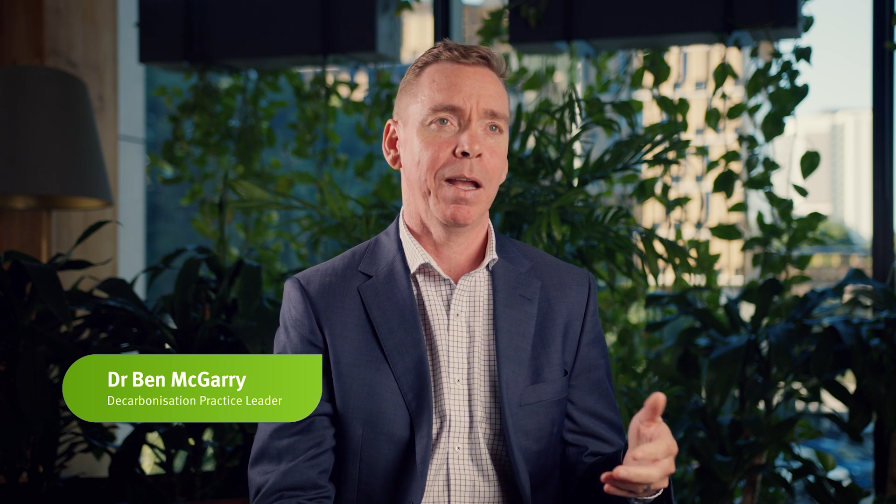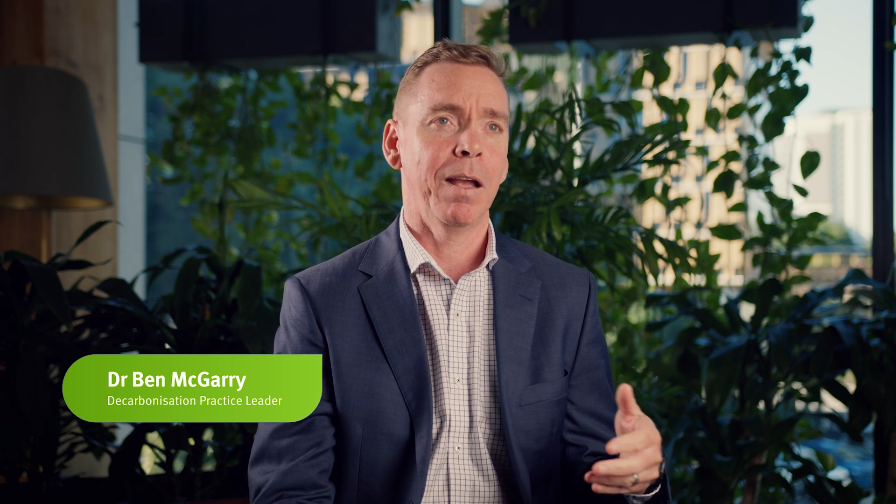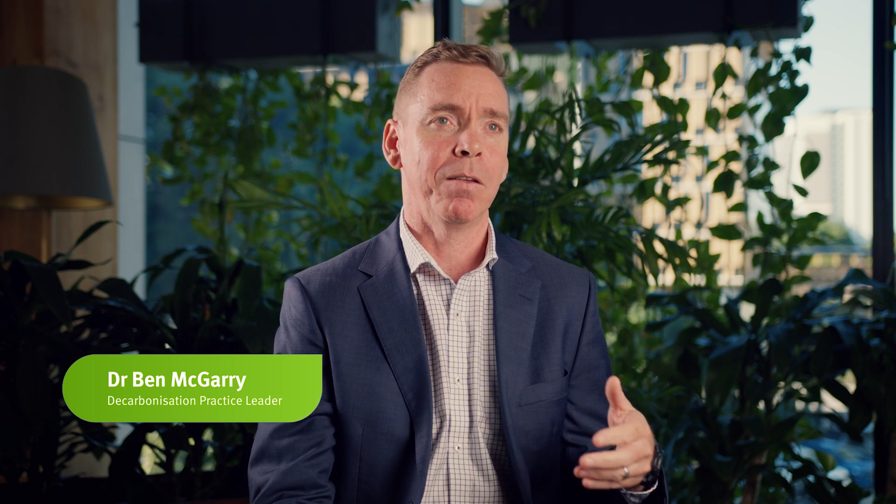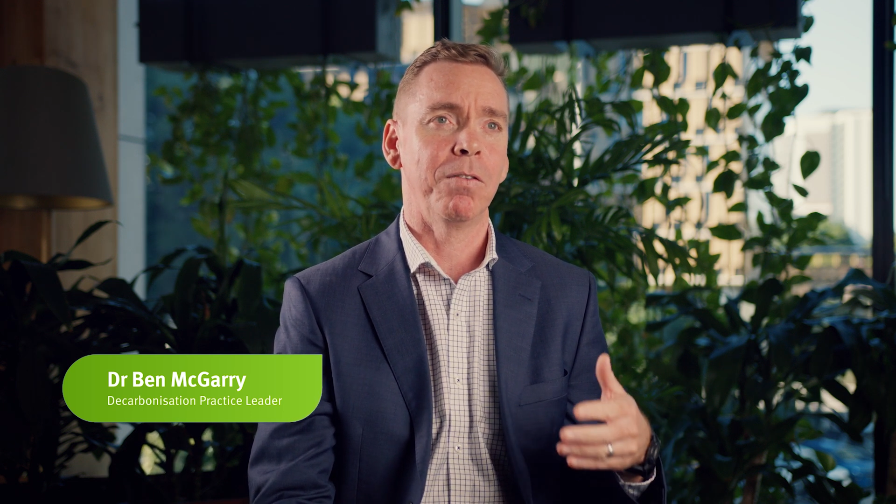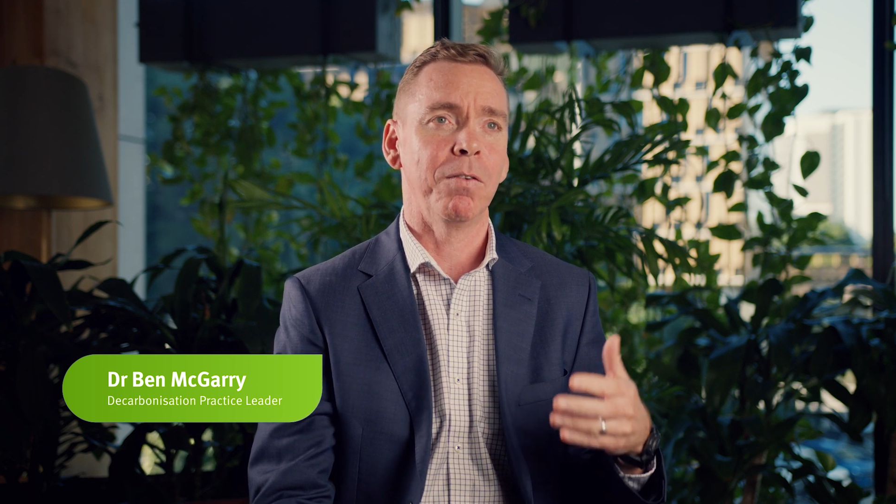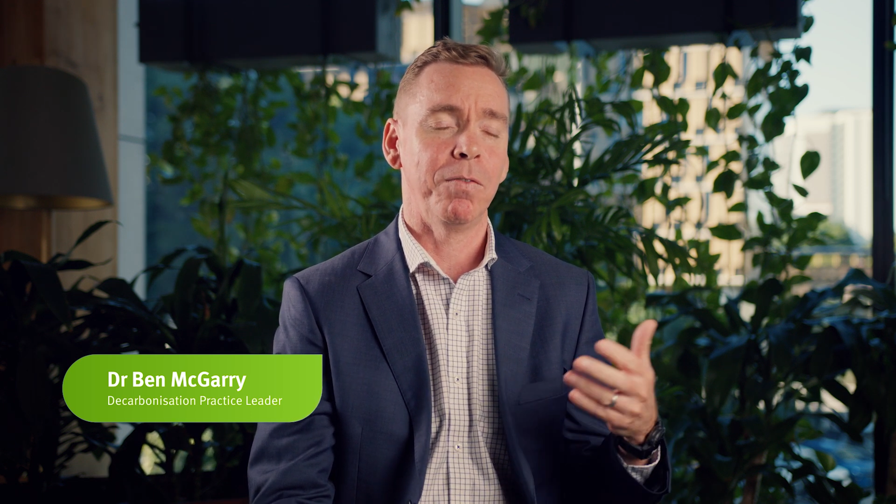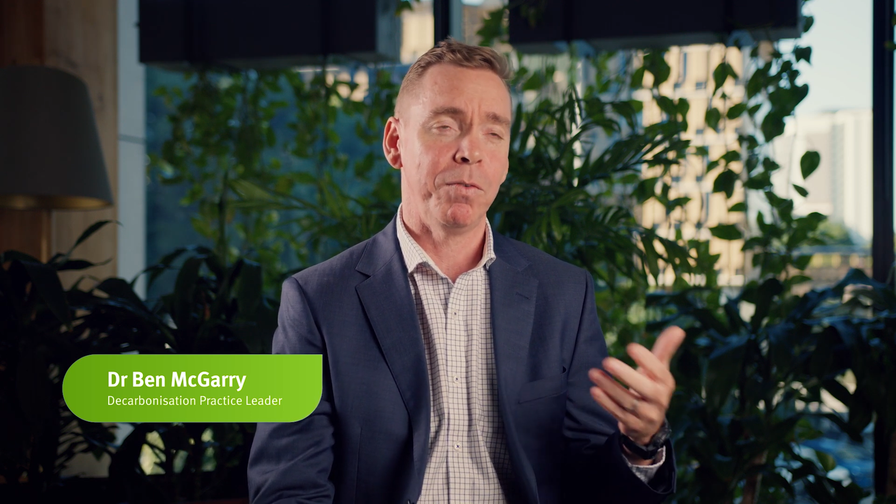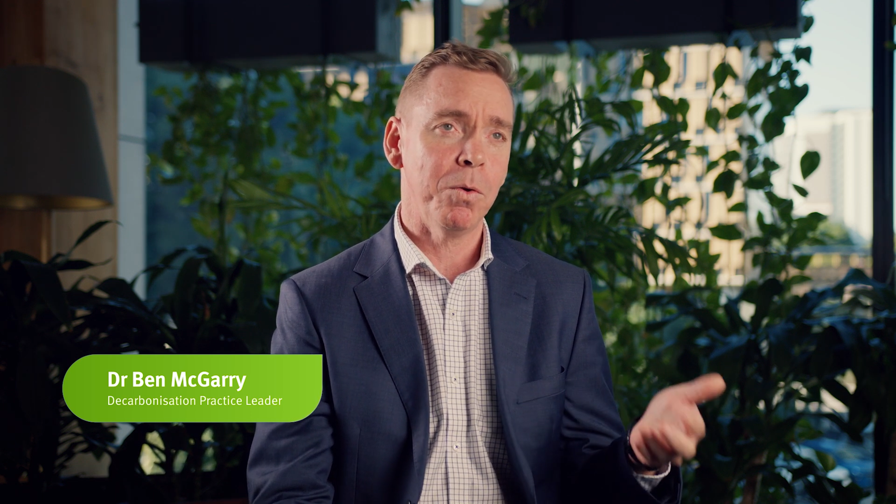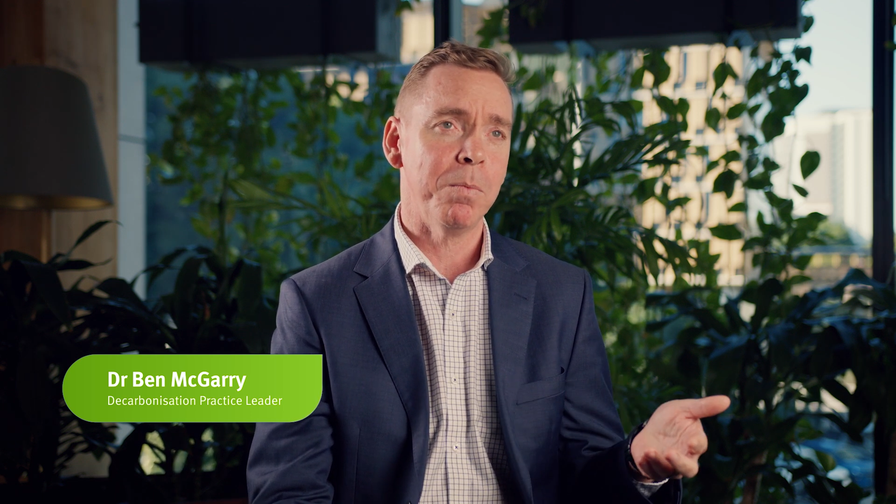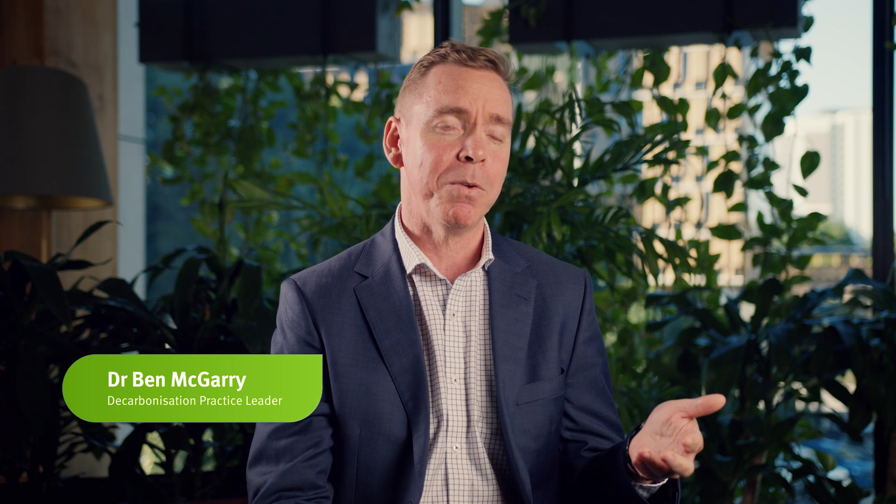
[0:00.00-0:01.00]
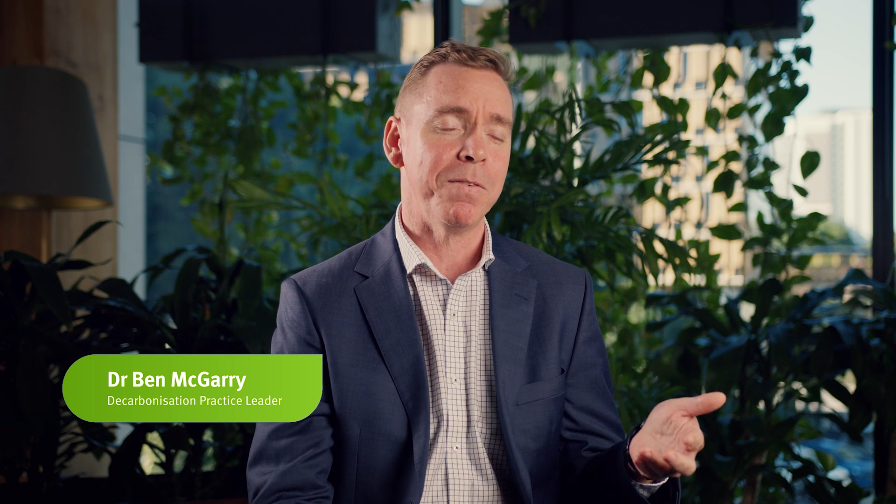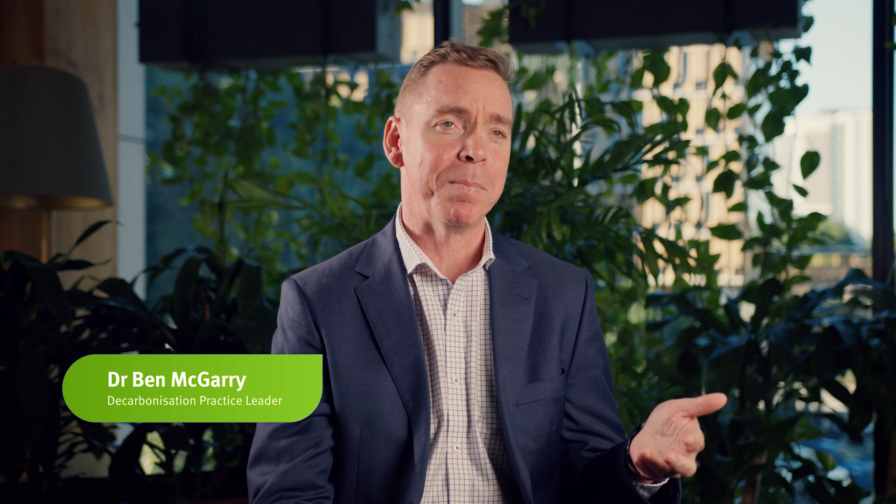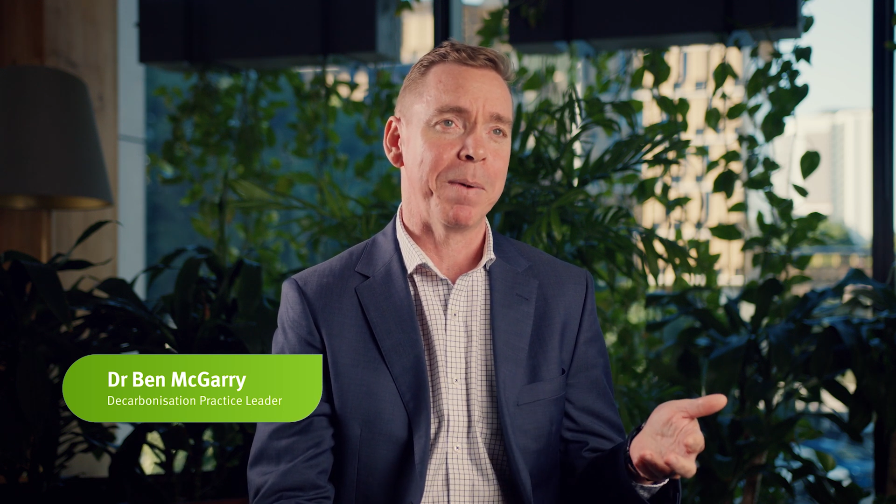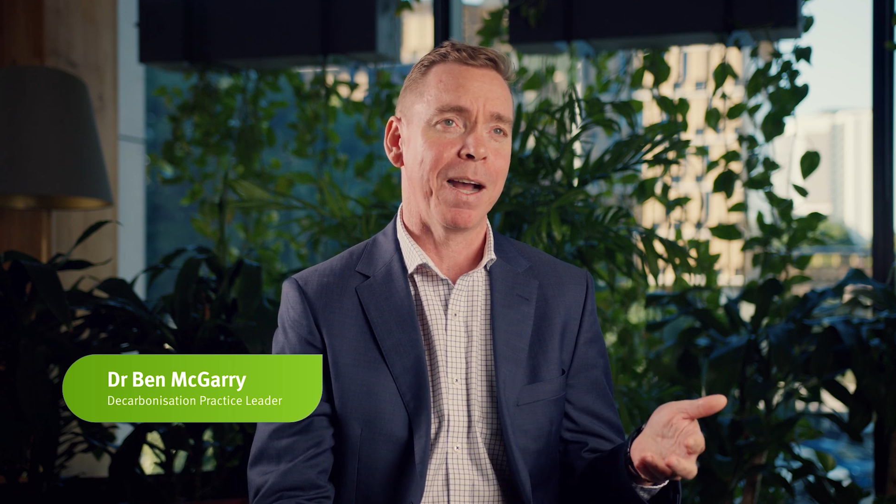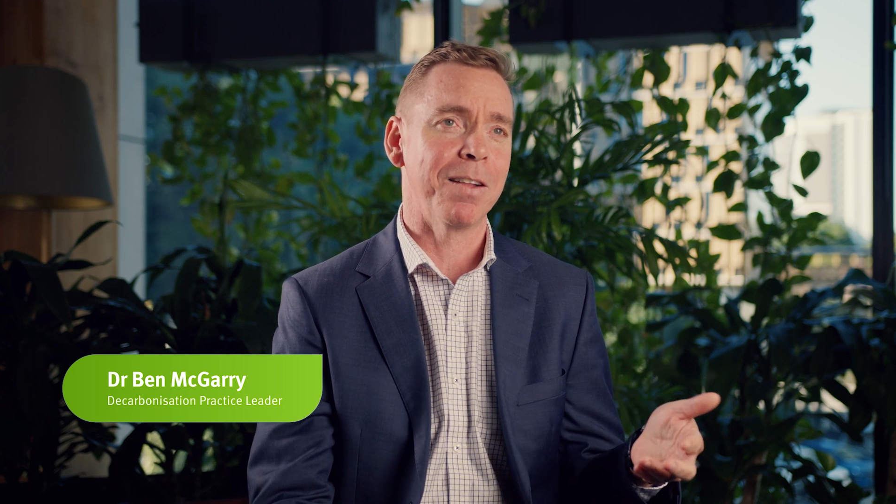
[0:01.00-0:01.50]
has fewer moving
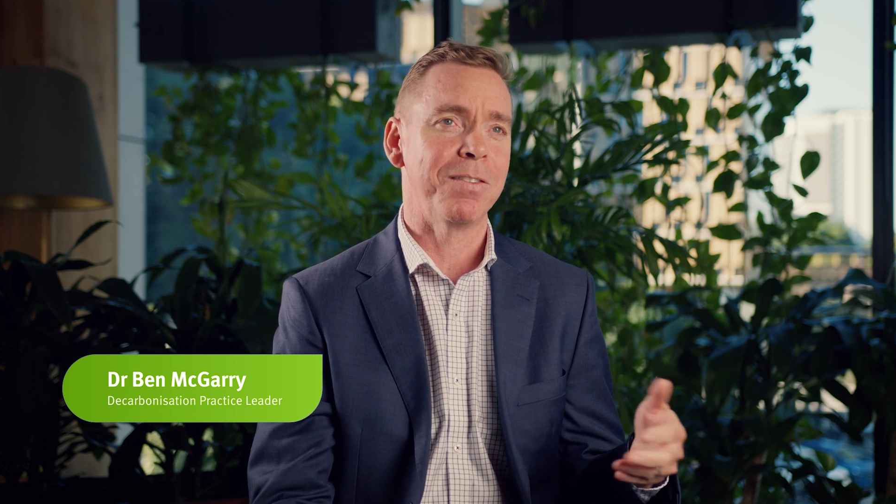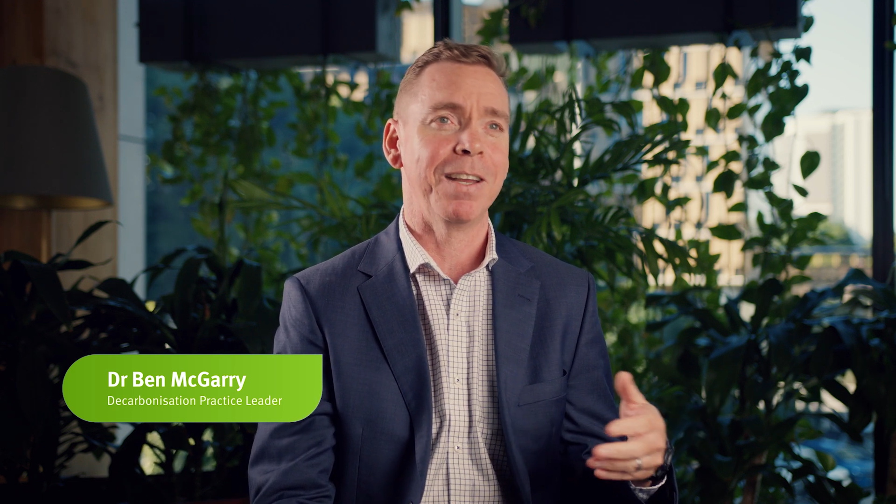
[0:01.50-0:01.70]
parts